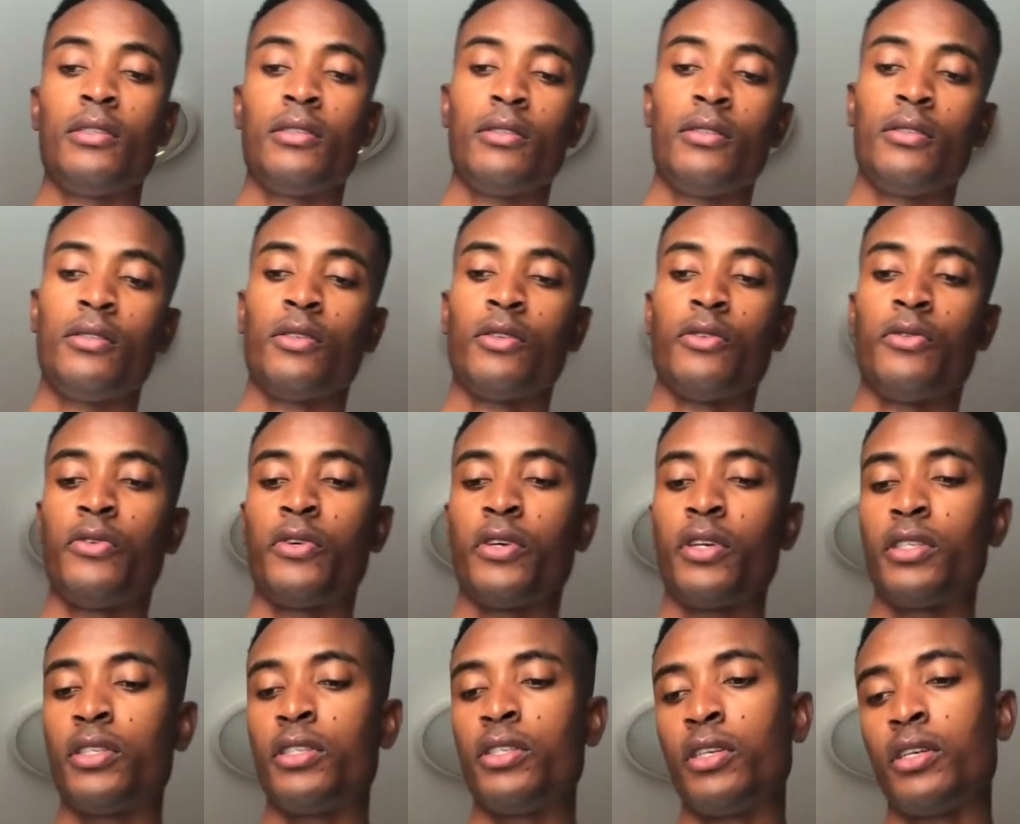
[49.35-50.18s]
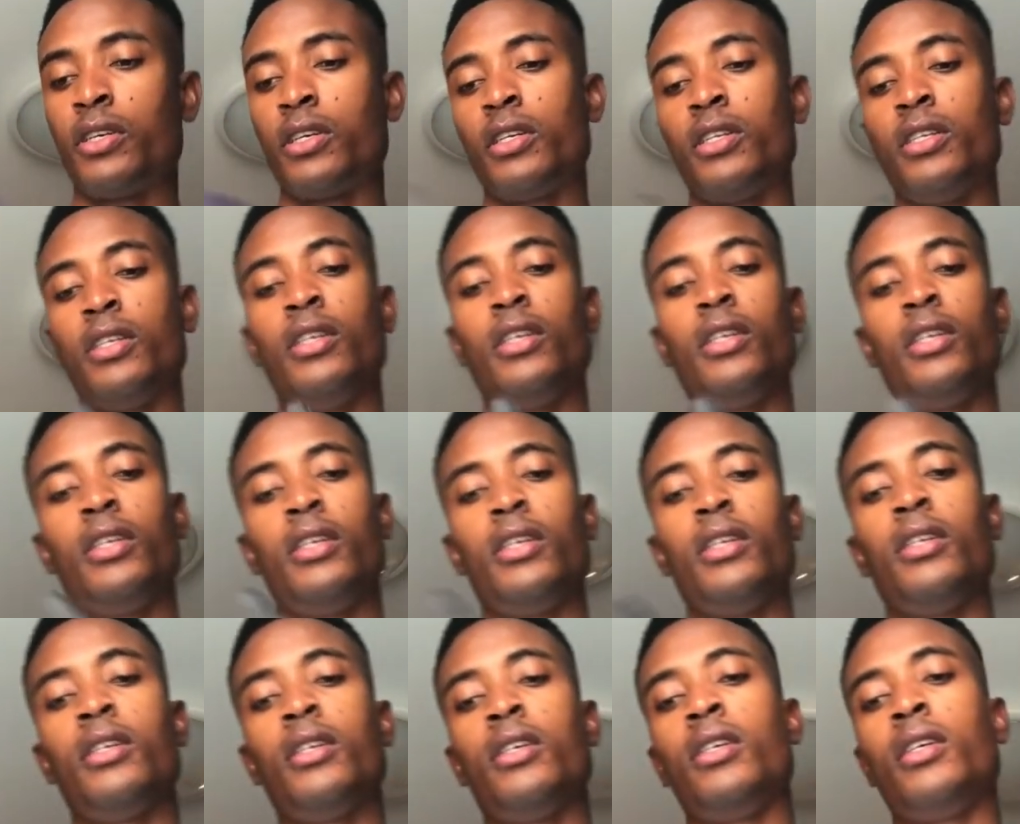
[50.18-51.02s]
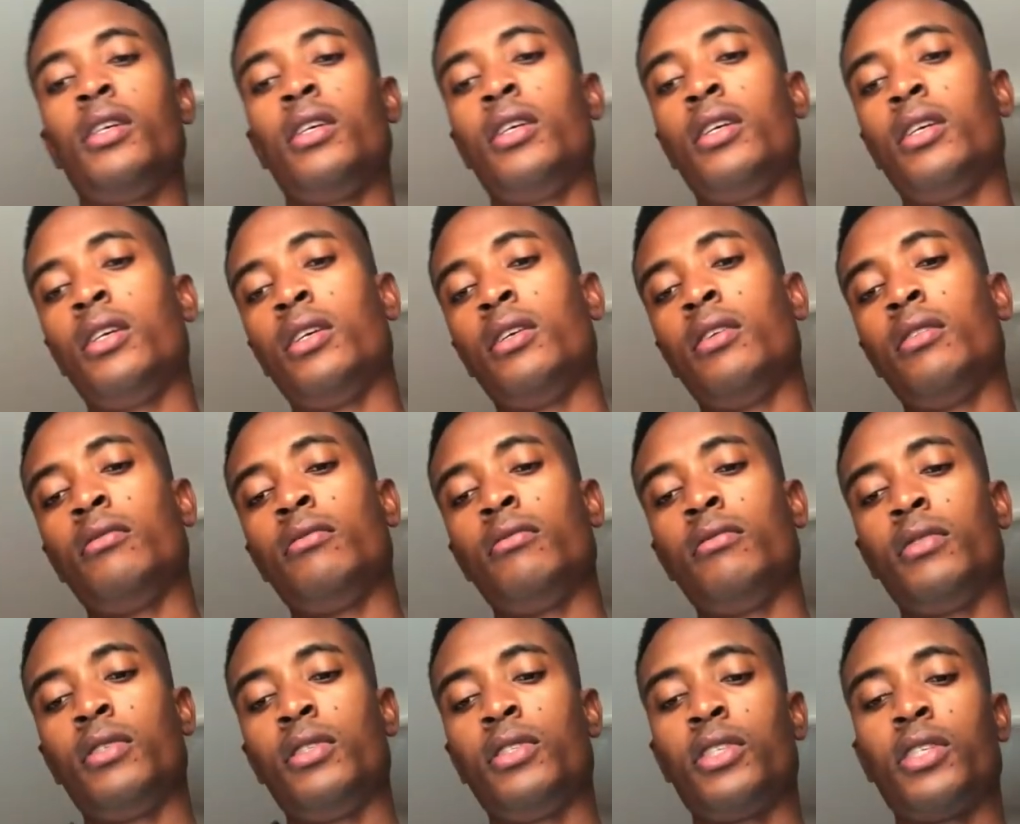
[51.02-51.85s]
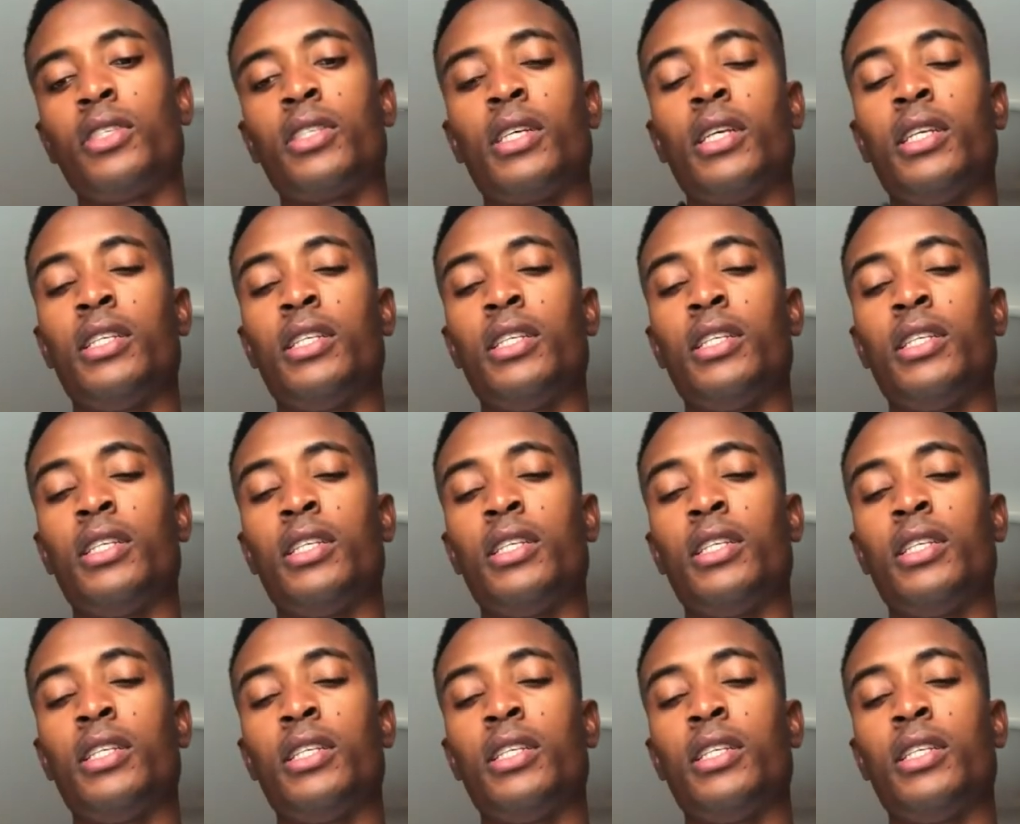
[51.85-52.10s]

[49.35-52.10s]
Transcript: So first you're gonna just